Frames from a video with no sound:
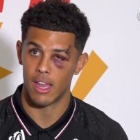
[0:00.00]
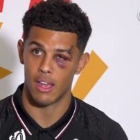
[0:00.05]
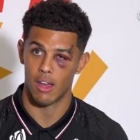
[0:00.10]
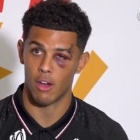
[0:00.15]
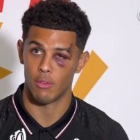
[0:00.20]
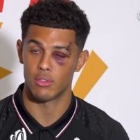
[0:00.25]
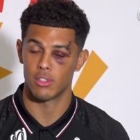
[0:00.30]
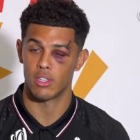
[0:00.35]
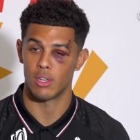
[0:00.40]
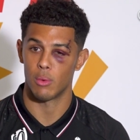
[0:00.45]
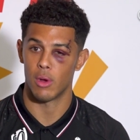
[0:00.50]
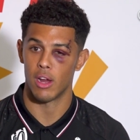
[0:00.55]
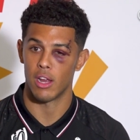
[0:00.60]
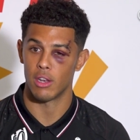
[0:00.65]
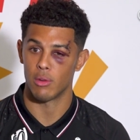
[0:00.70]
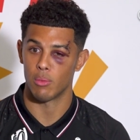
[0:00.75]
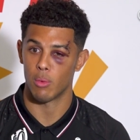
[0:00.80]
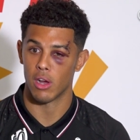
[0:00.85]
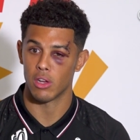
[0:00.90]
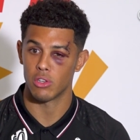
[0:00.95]
obviously
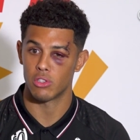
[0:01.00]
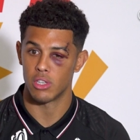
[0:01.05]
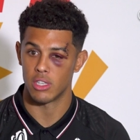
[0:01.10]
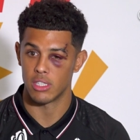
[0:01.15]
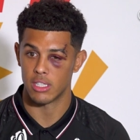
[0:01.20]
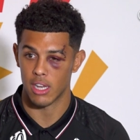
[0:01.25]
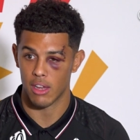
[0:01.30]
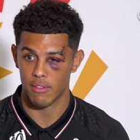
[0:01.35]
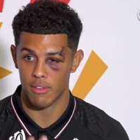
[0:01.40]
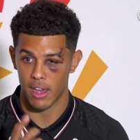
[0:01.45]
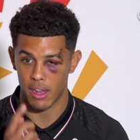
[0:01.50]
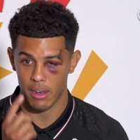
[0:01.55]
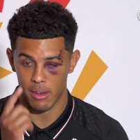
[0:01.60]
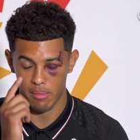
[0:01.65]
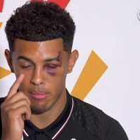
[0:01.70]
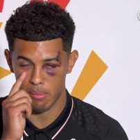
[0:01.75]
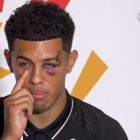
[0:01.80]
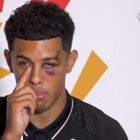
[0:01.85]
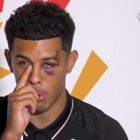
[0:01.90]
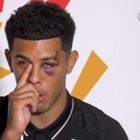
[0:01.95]
wearing the Welsh jersey, I've
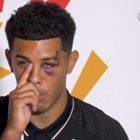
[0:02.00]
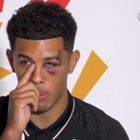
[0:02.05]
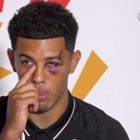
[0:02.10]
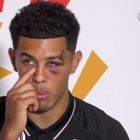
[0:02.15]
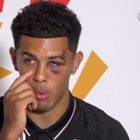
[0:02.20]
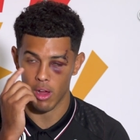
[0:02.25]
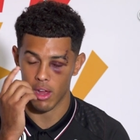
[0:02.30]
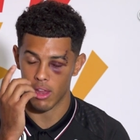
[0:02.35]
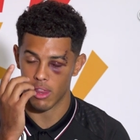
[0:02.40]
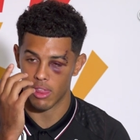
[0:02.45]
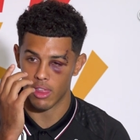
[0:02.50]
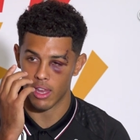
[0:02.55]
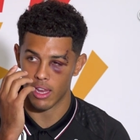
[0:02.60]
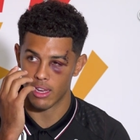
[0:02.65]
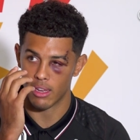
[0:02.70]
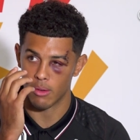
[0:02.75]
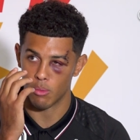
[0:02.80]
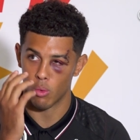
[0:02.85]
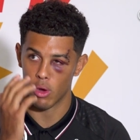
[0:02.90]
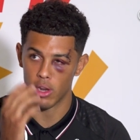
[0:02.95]
had probably what I
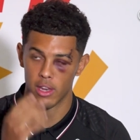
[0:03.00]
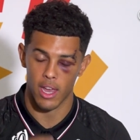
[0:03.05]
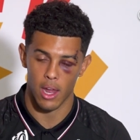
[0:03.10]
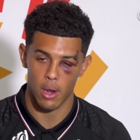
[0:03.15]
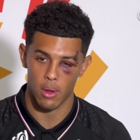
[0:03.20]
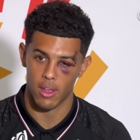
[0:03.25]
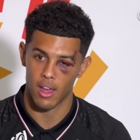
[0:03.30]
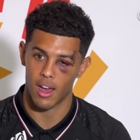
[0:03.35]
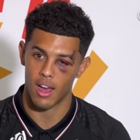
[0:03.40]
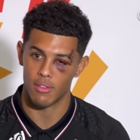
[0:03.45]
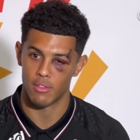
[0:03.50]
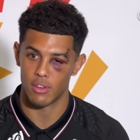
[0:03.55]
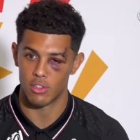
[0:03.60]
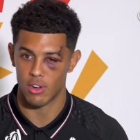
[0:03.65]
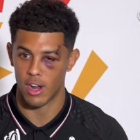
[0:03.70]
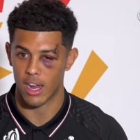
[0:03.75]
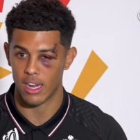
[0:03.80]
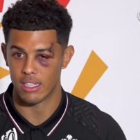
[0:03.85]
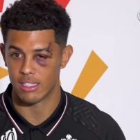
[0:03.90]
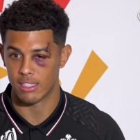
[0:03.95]
think one yellow card for
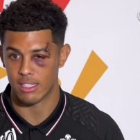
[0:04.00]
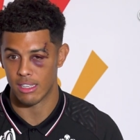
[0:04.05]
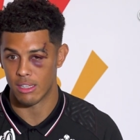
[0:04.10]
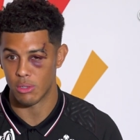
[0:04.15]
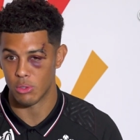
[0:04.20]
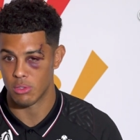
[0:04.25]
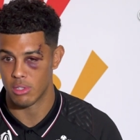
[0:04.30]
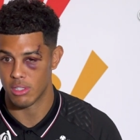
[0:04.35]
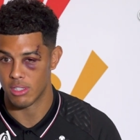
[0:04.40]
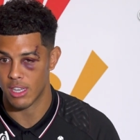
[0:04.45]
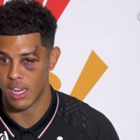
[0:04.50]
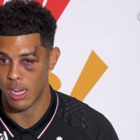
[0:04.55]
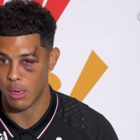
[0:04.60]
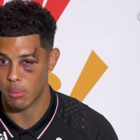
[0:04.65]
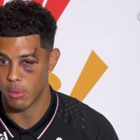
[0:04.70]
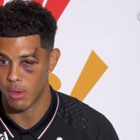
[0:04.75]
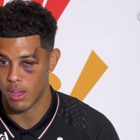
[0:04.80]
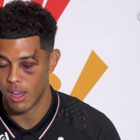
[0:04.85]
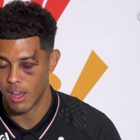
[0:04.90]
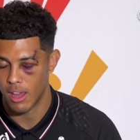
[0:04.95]
Dragons, and it was the
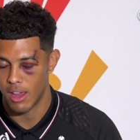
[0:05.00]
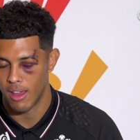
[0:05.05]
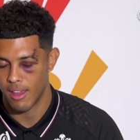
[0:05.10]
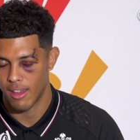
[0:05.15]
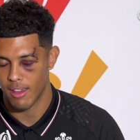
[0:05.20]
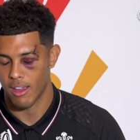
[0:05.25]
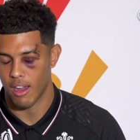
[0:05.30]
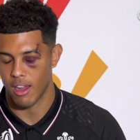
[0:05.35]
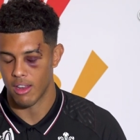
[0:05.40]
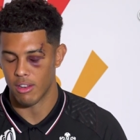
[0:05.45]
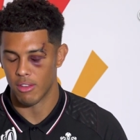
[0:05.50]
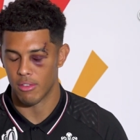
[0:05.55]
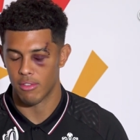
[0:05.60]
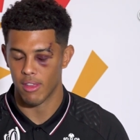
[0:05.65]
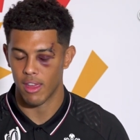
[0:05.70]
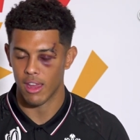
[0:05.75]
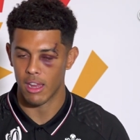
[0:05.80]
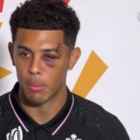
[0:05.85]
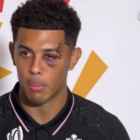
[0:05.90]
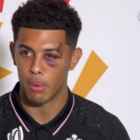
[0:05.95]
same kind of
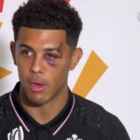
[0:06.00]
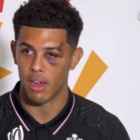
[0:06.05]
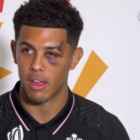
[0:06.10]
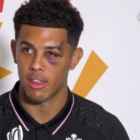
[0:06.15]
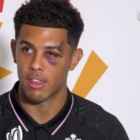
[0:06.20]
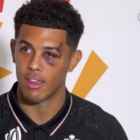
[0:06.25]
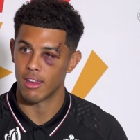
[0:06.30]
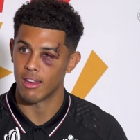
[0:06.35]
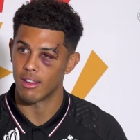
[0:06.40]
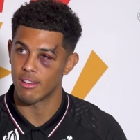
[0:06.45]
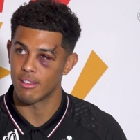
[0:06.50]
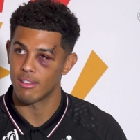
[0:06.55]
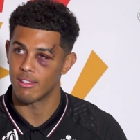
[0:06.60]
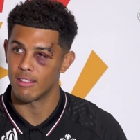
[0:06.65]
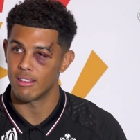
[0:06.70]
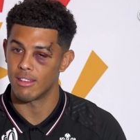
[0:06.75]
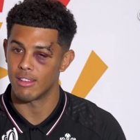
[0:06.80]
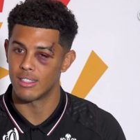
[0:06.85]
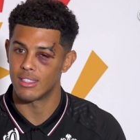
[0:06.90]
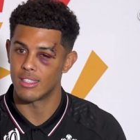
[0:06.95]
thing. But I think
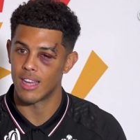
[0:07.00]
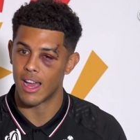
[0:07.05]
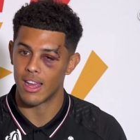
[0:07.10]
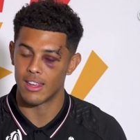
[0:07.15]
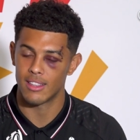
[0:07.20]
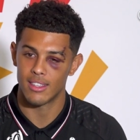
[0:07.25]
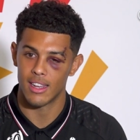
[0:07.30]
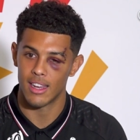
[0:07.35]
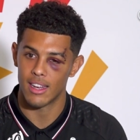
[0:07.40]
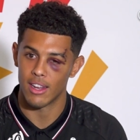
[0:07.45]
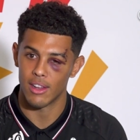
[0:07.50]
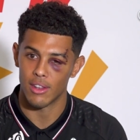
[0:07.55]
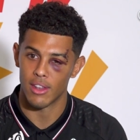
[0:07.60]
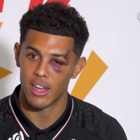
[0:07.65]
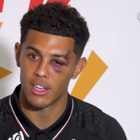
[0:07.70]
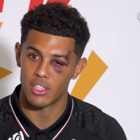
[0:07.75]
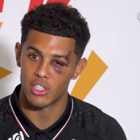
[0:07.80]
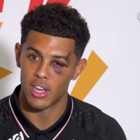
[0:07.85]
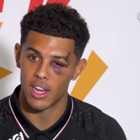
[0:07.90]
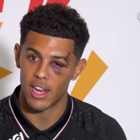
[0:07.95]
sitting on
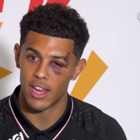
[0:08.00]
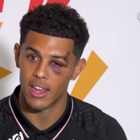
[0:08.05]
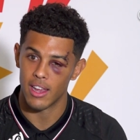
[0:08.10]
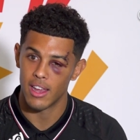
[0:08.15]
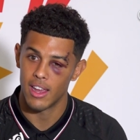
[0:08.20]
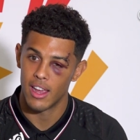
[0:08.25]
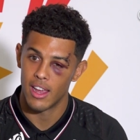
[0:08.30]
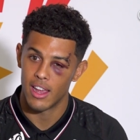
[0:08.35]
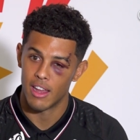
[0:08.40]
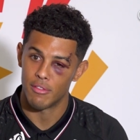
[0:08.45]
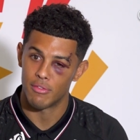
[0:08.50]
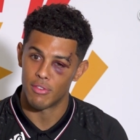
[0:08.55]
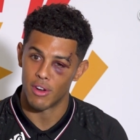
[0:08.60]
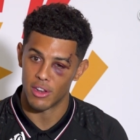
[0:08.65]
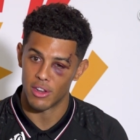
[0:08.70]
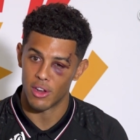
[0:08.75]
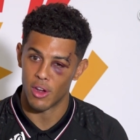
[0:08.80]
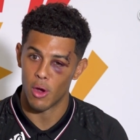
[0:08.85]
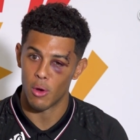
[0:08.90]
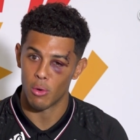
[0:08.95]
that chair in
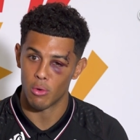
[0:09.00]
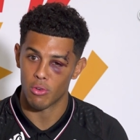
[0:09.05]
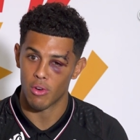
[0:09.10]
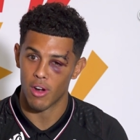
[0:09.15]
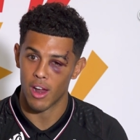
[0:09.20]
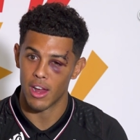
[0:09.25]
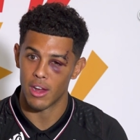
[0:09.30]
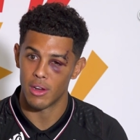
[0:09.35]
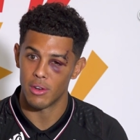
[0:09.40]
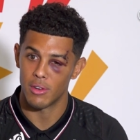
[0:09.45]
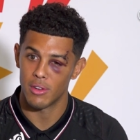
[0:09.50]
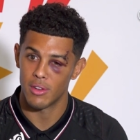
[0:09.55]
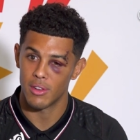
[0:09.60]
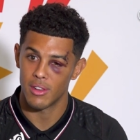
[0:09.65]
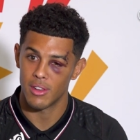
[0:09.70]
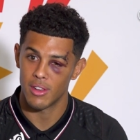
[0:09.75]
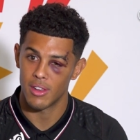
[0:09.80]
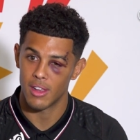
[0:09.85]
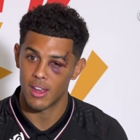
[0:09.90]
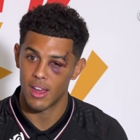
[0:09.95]
front of your home crowd,
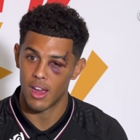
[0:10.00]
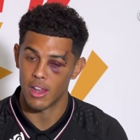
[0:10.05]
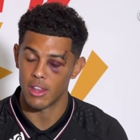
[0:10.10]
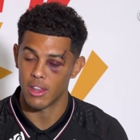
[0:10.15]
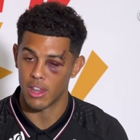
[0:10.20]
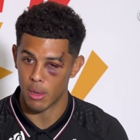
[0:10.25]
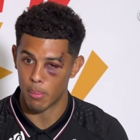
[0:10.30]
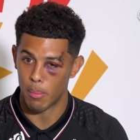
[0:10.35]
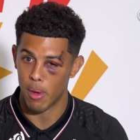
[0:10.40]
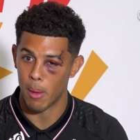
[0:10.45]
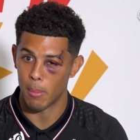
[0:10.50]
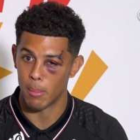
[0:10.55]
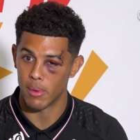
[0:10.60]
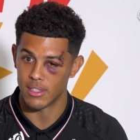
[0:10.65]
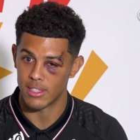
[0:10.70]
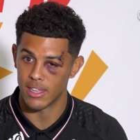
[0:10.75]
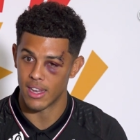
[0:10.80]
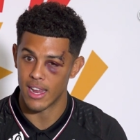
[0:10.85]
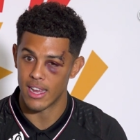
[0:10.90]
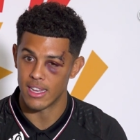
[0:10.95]
under the pump
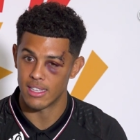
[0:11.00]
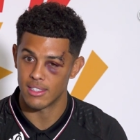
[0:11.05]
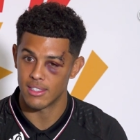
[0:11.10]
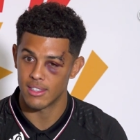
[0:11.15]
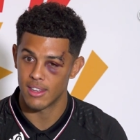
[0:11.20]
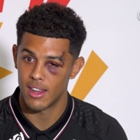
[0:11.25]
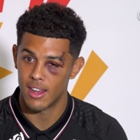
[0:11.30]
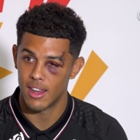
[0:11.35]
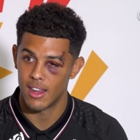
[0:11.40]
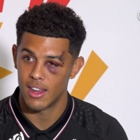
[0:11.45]
as it is,